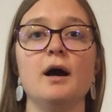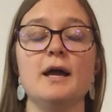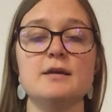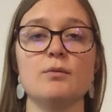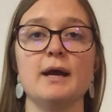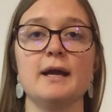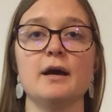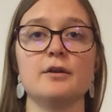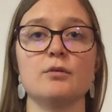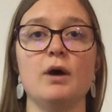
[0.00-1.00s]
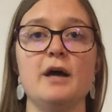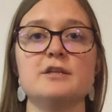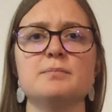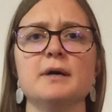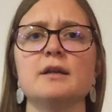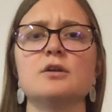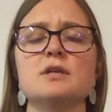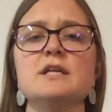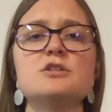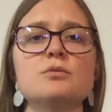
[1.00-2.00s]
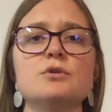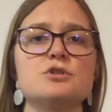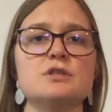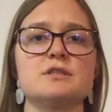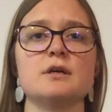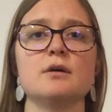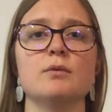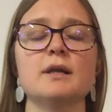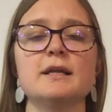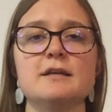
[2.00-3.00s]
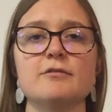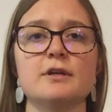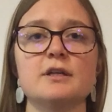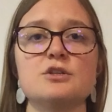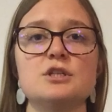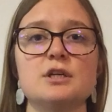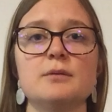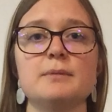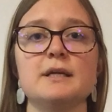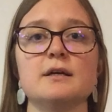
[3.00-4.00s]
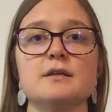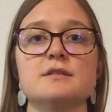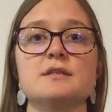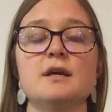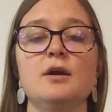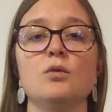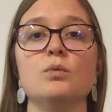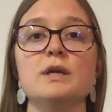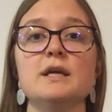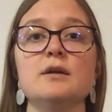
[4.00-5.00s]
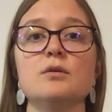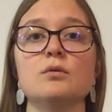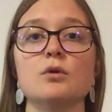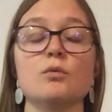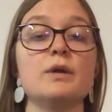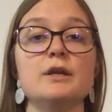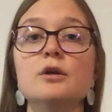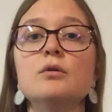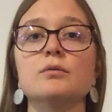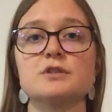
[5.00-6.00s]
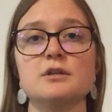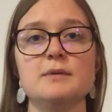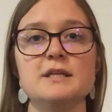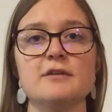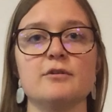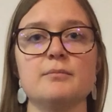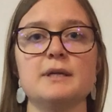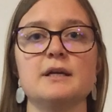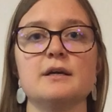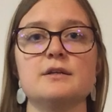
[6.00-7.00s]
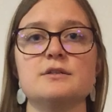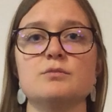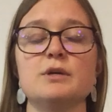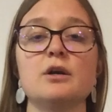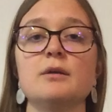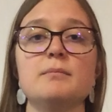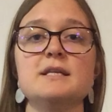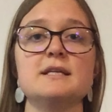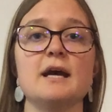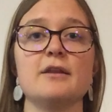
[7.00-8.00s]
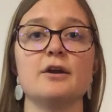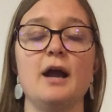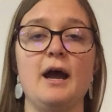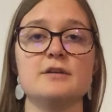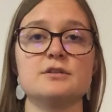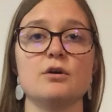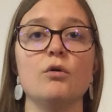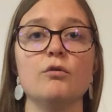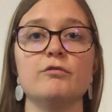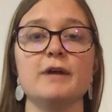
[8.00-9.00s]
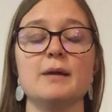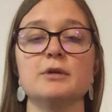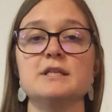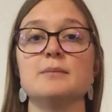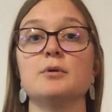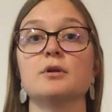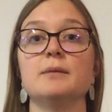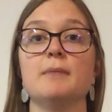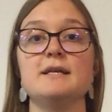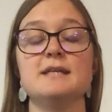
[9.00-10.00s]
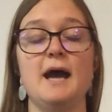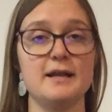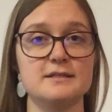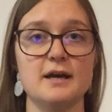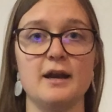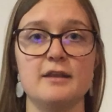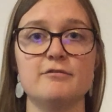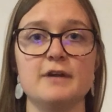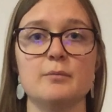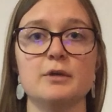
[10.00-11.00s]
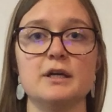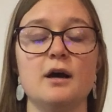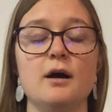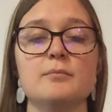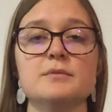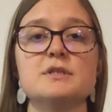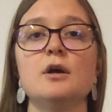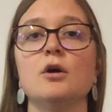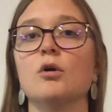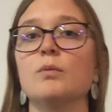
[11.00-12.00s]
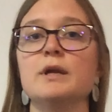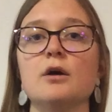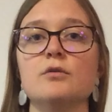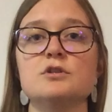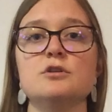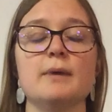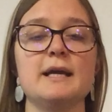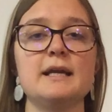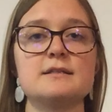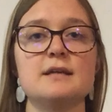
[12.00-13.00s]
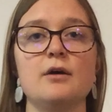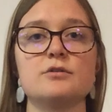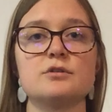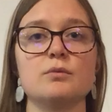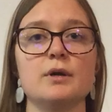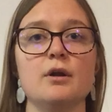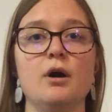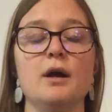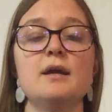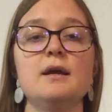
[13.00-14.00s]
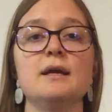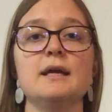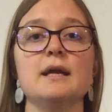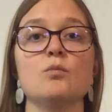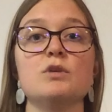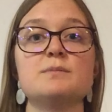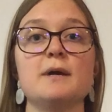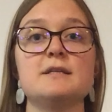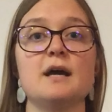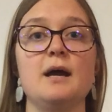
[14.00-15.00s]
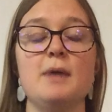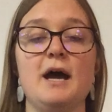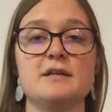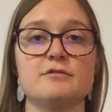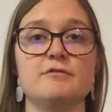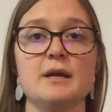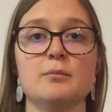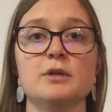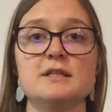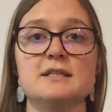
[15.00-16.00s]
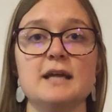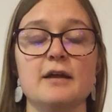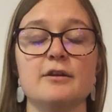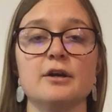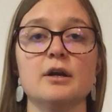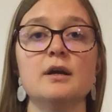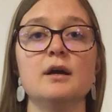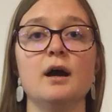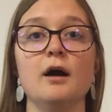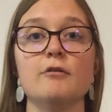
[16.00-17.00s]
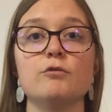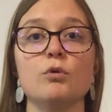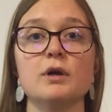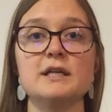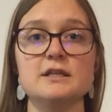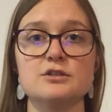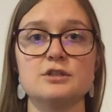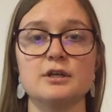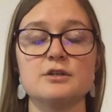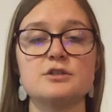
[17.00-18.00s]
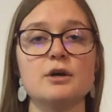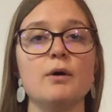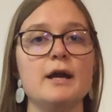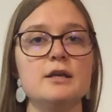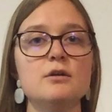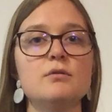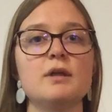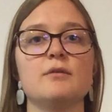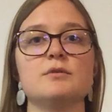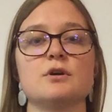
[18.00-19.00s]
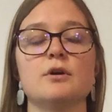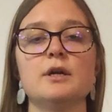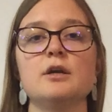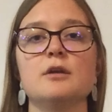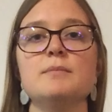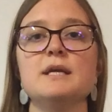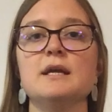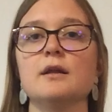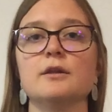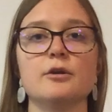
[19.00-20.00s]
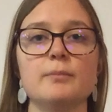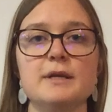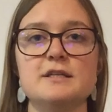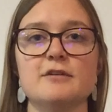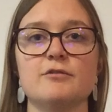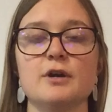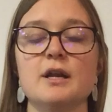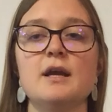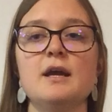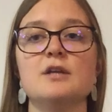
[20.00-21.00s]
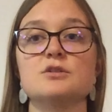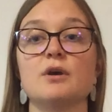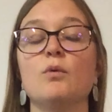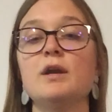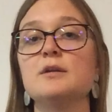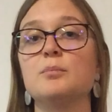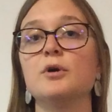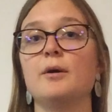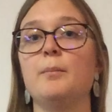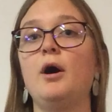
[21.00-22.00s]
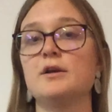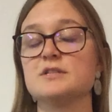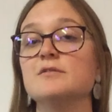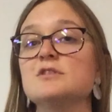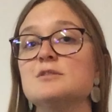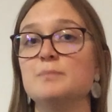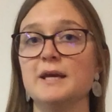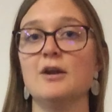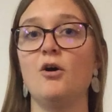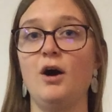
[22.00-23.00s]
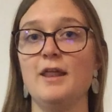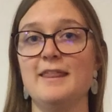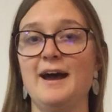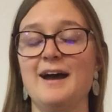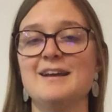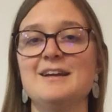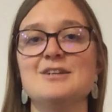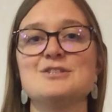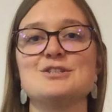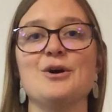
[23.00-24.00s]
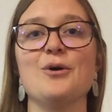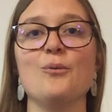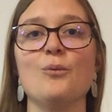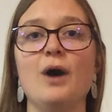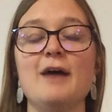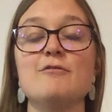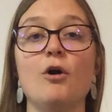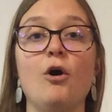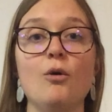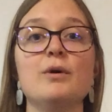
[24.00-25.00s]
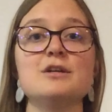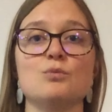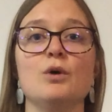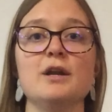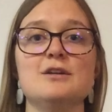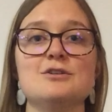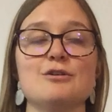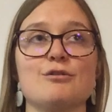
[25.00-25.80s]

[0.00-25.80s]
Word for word: anyway otherwise but easter was just really different this year because we or we knew it was going to be different because we couldn't meet together as a whole family typically my dad's side of the family comes or we go to my aunt's house or whatnot and we spend time as a family together uh, for easter so i knew that it was already going to be a little bit different and so i wanted to put a positive spin on that so i've always wanted to